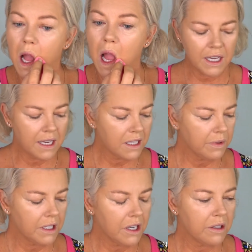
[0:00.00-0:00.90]
Okay, so I'm
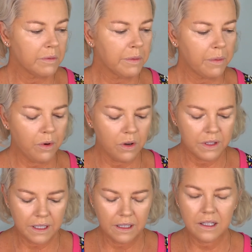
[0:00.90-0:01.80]
going to go in with my
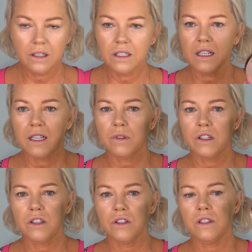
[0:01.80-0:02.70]
bronzer. So today I'm
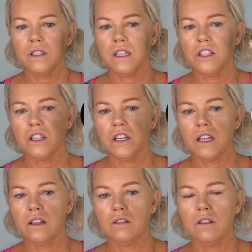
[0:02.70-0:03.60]
going to use the
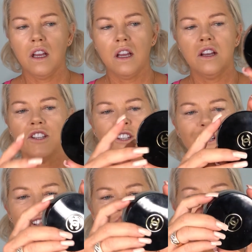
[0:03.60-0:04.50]
Chanel
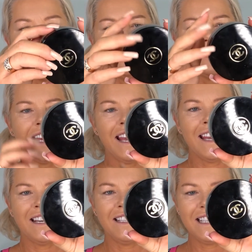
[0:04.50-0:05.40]
Soleil
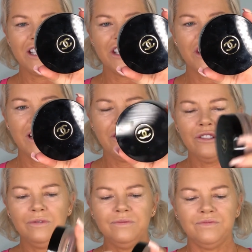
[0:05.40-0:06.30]
Tan de
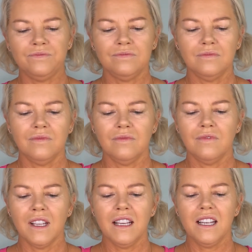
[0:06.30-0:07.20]
Chanel.
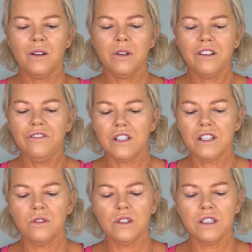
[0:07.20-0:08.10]
Now when I
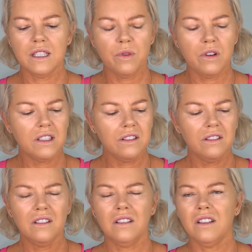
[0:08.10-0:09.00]
first looked at this product, I
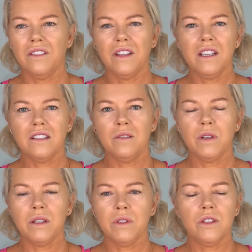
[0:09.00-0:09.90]
thought, oh, I think it's going to
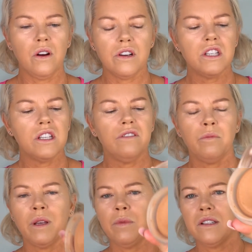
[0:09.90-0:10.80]
be a bit too orangey for
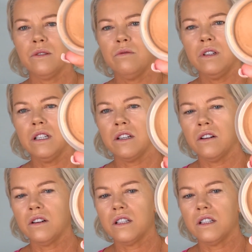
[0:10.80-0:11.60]
me, but it's really not.